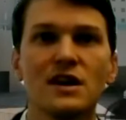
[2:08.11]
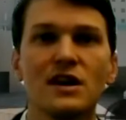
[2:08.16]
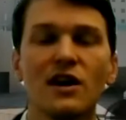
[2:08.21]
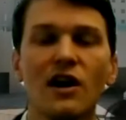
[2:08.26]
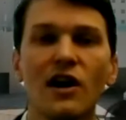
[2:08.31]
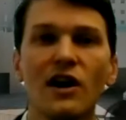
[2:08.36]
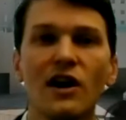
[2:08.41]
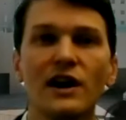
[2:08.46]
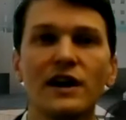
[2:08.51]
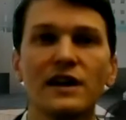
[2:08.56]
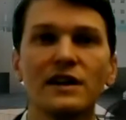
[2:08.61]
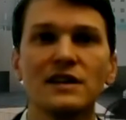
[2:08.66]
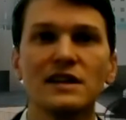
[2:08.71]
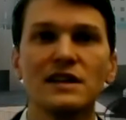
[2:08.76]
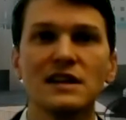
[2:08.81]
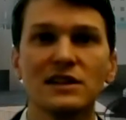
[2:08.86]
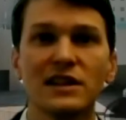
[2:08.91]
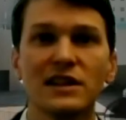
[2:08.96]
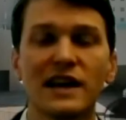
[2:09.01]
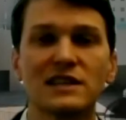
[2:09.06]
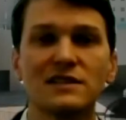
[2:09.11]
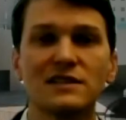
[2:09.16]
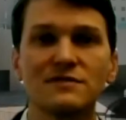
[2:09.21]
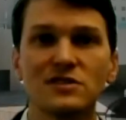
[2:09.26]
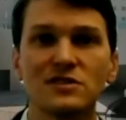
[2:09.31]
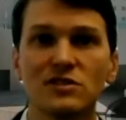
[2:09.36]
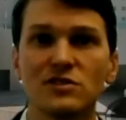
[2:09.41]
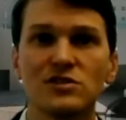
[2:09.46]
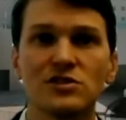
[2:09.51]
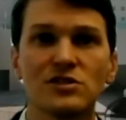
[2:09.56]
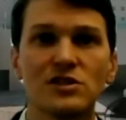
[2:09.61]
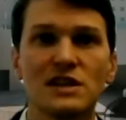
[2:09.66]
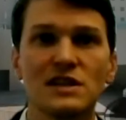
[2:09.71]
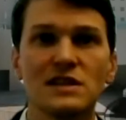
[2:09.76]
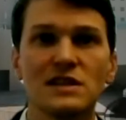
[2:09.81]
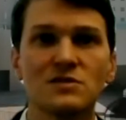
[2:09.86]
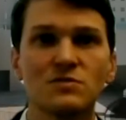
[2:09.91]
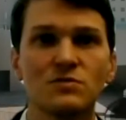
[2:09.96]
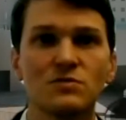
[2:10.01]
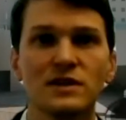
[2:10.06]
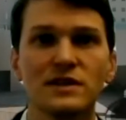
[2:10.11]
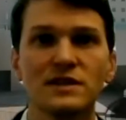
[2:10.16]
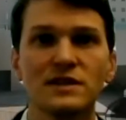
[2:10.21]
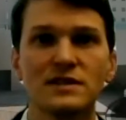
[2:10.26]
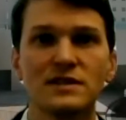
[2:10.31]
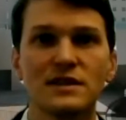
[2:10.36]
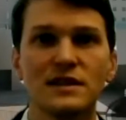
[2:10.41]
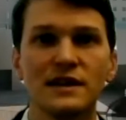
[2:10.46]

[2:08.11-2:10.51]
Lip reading: on the elective surgeries was